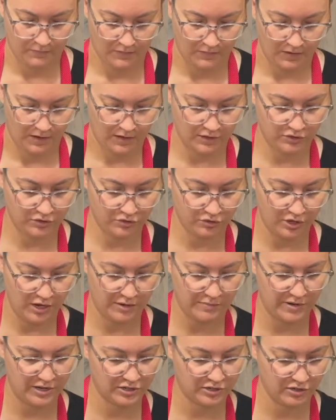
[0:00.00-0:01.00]
I do try to
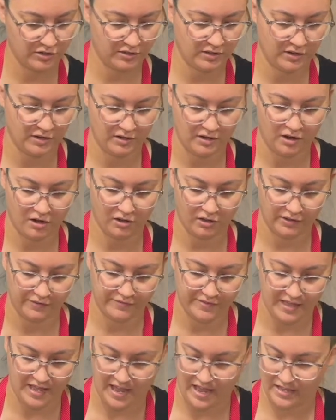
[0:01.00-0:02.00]
make sure that all of
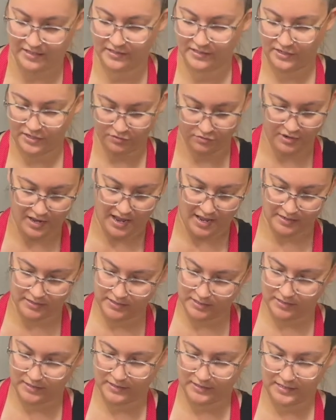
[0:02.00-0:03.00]
the ends don't end
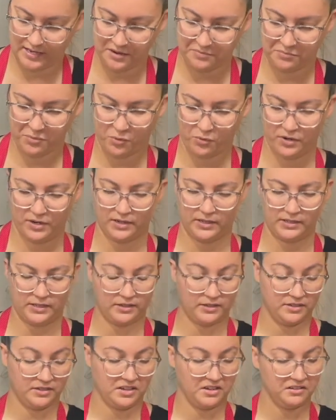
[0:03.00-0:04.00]
at the same point because I
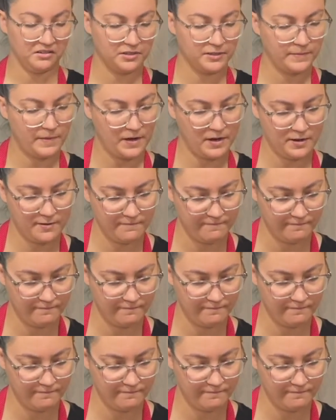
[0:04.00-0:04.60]
just think it looks better.